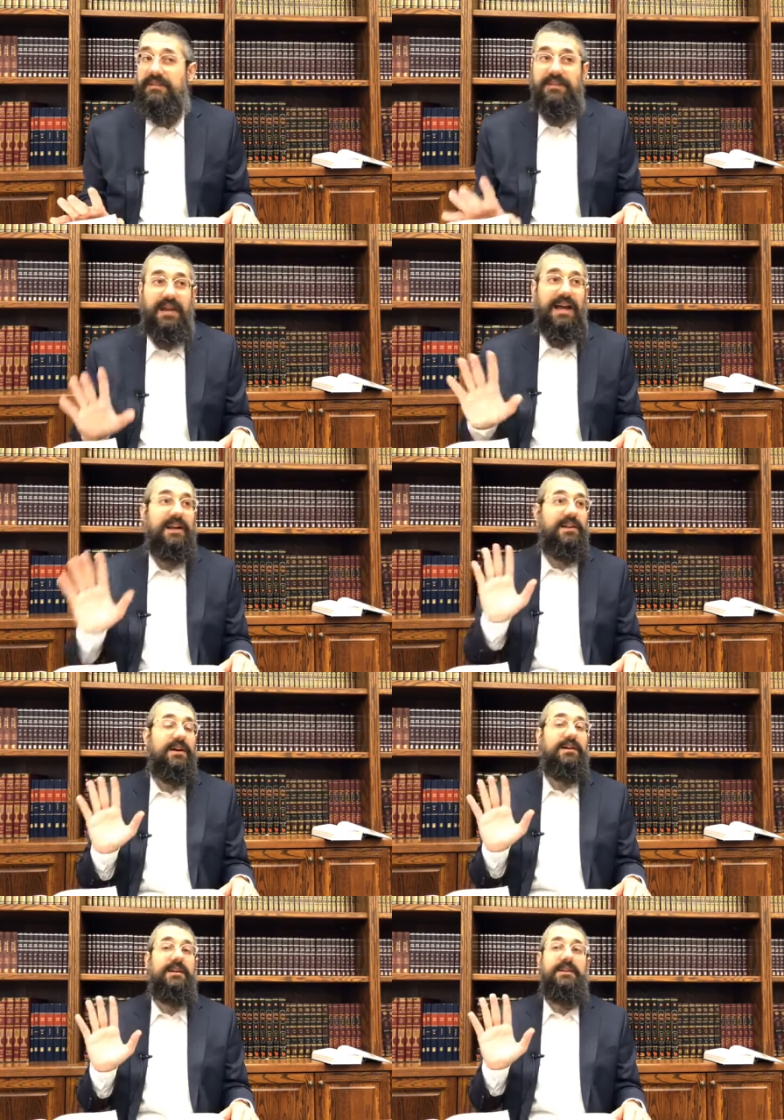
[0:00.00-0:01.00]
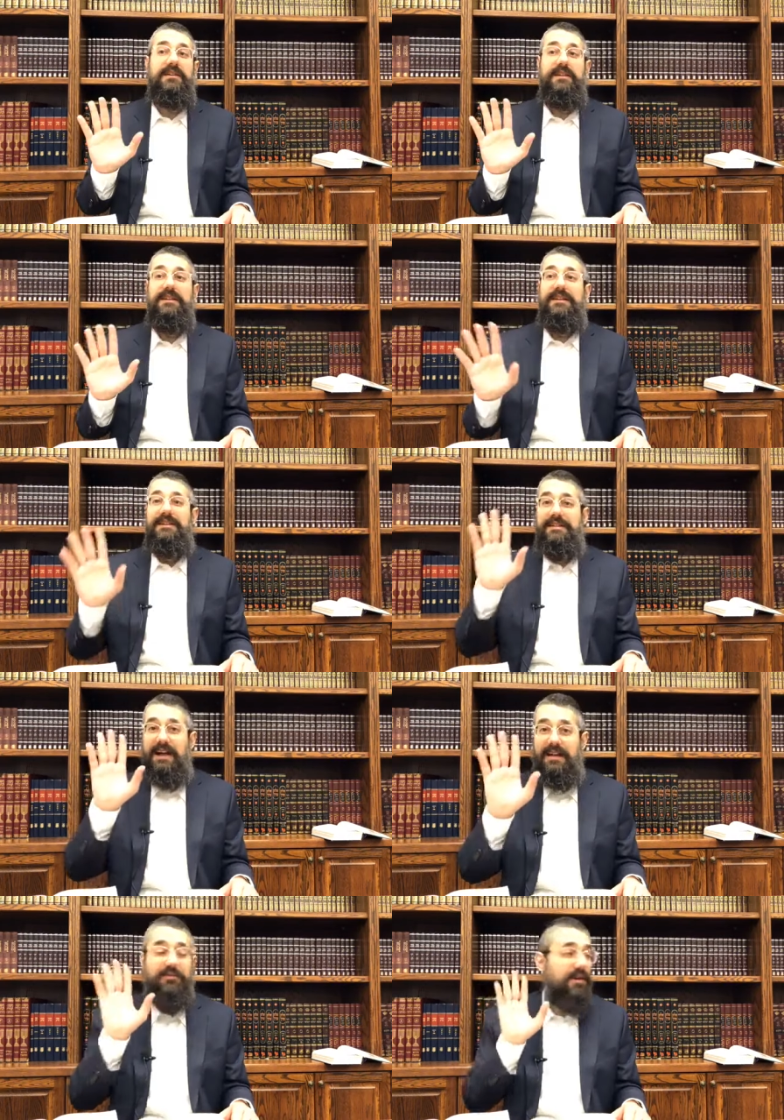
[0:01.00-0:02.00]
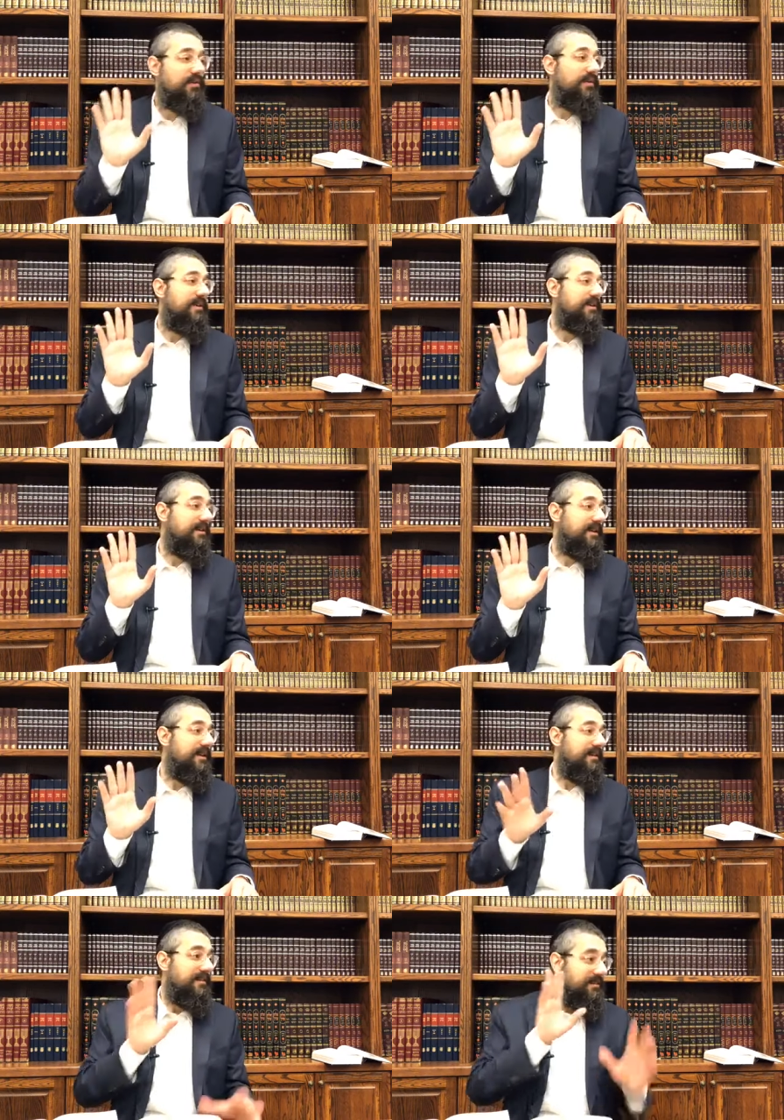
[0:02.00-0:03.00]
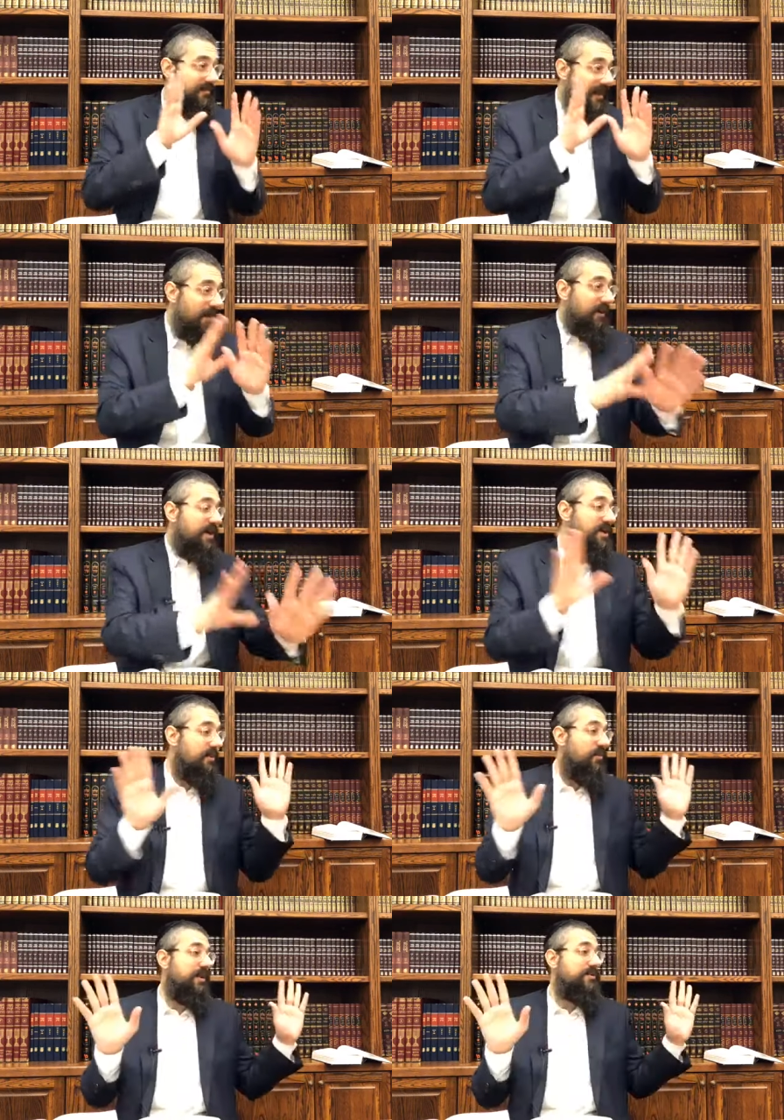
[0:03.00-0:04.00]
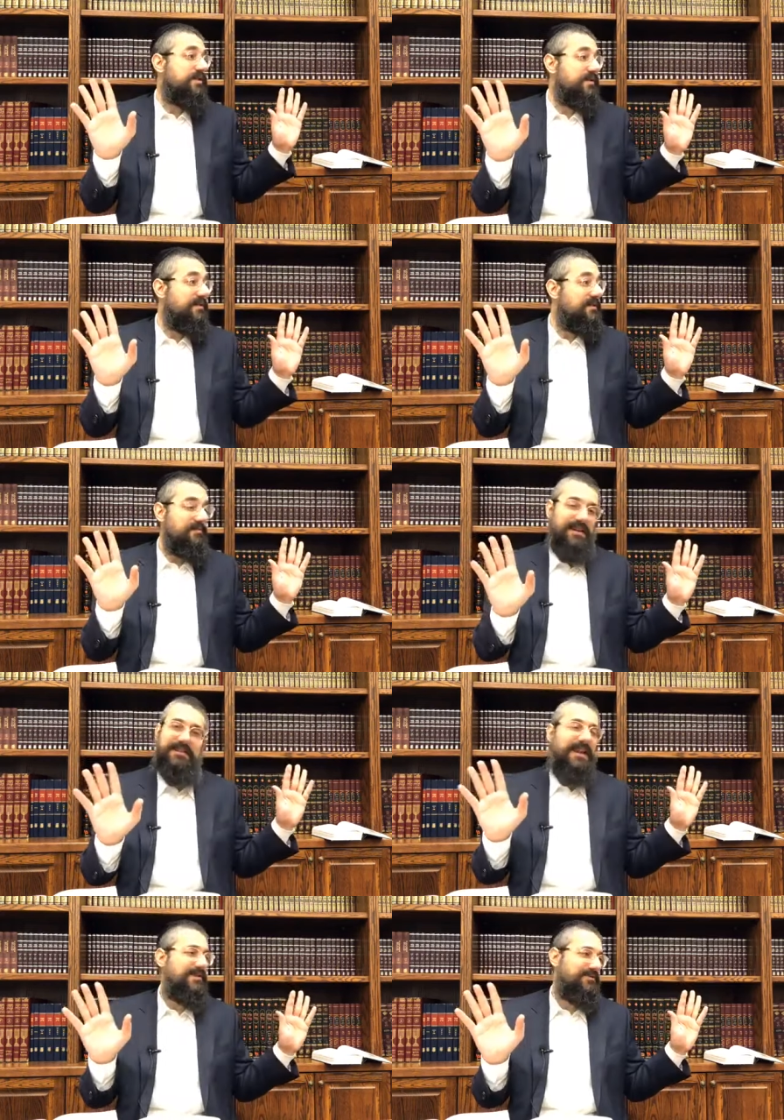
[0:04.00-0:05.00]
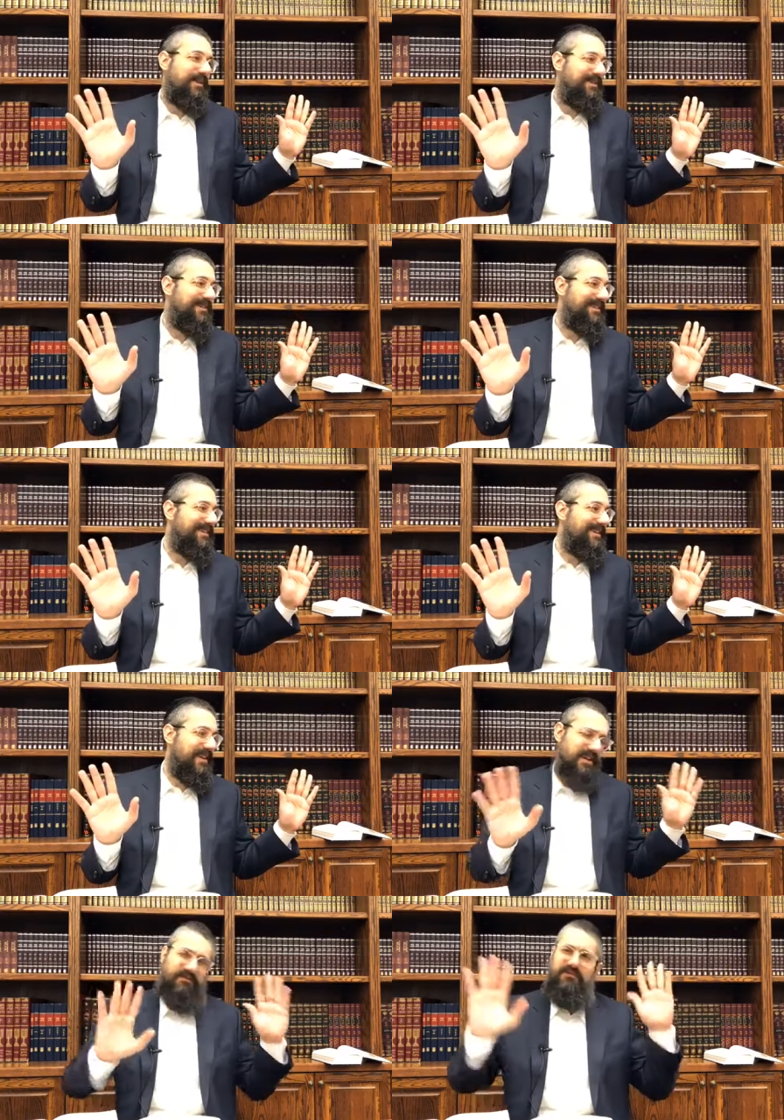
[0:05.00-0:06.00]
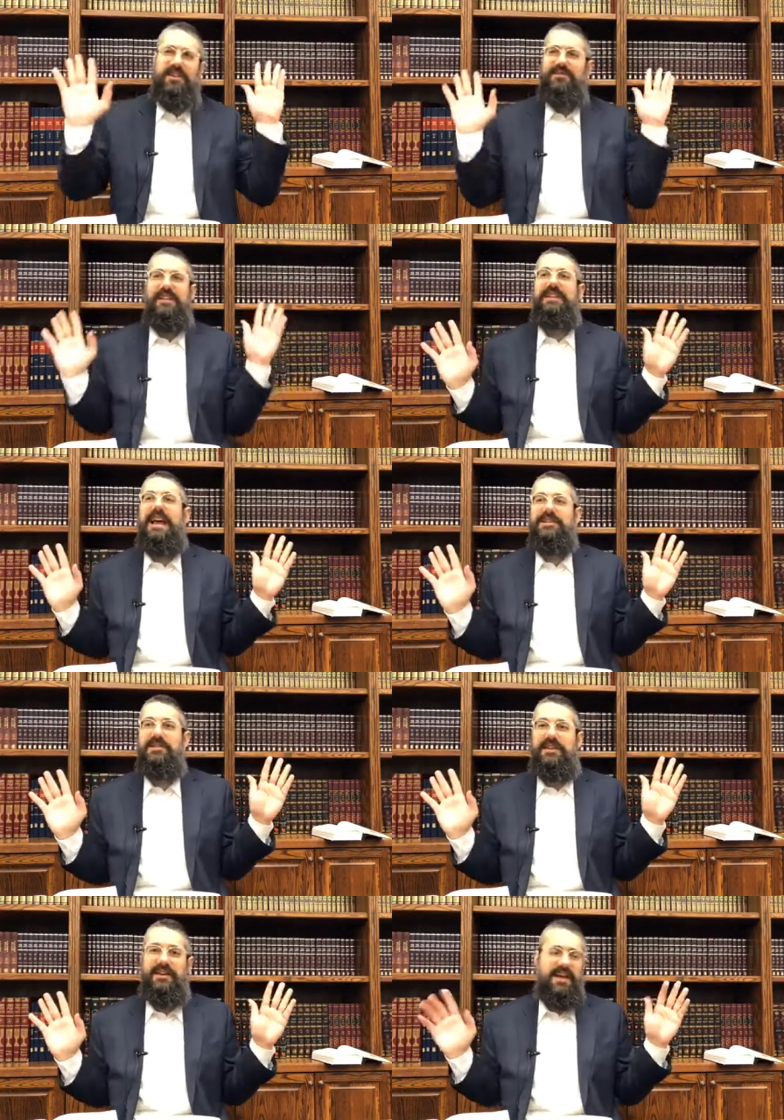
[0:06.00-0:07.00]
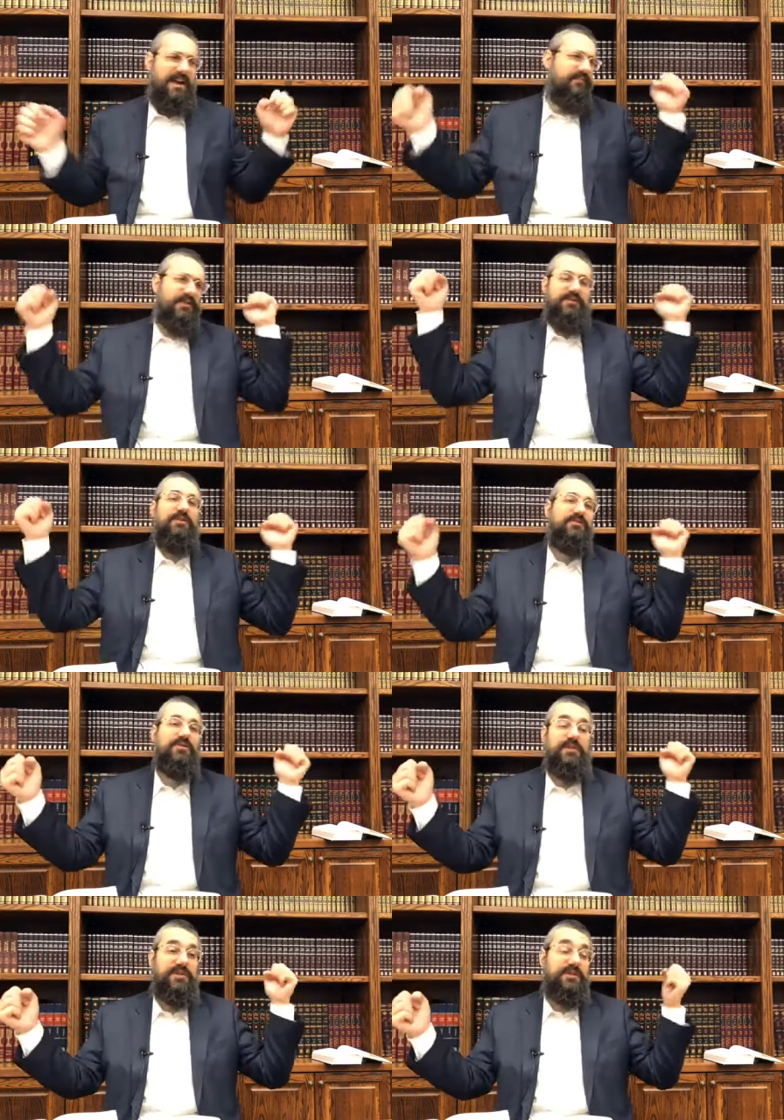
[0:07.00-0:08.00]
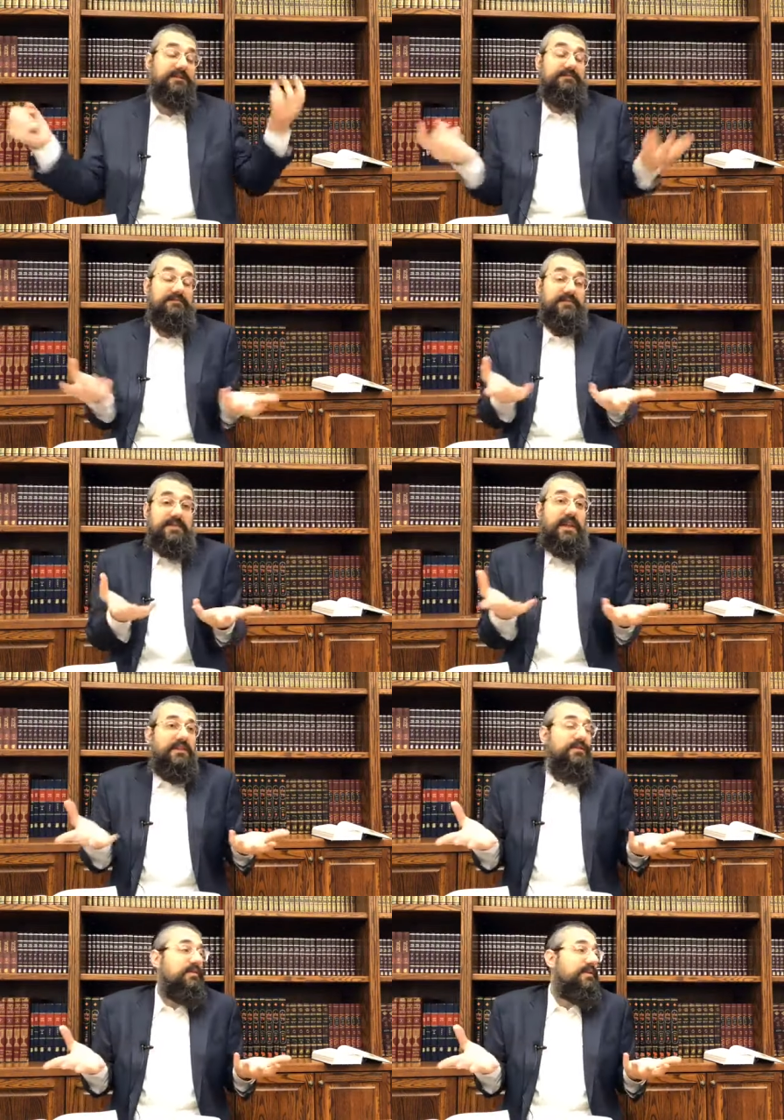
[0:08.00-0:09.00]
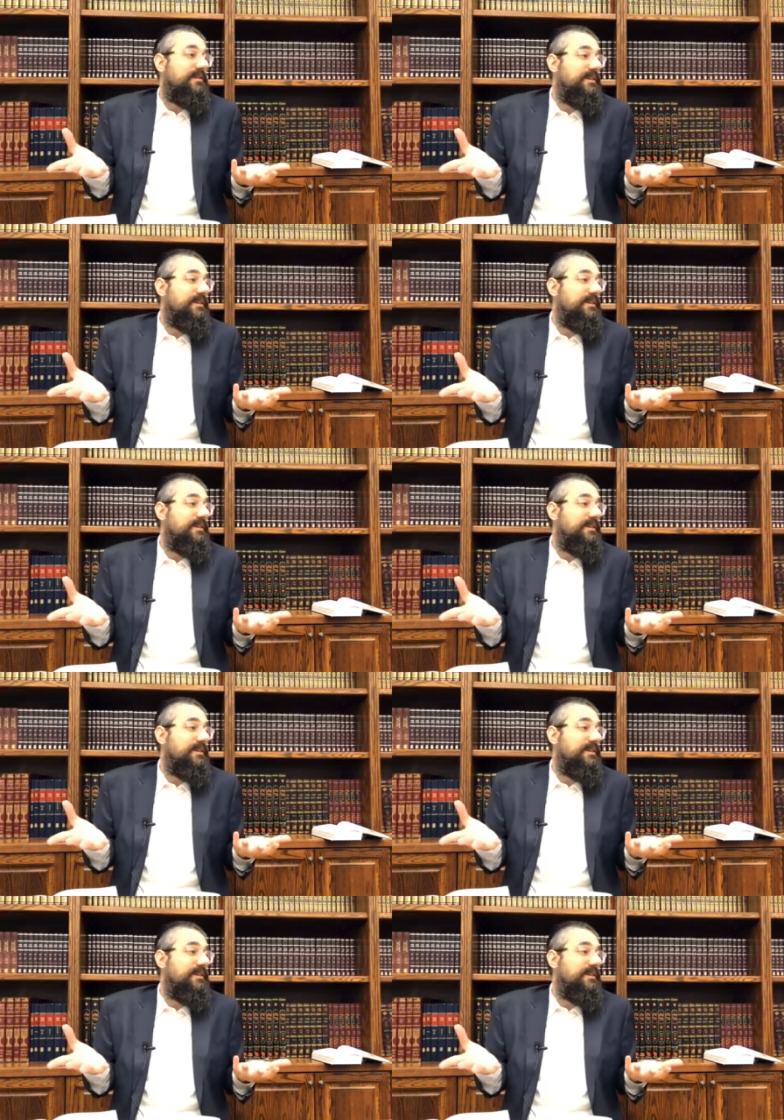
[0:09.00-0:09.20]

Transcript: Non halachic, non Torah, not what Hashem wants, but it tastes great. It feels fantastic. I feel so Jewish. There's nothing to it.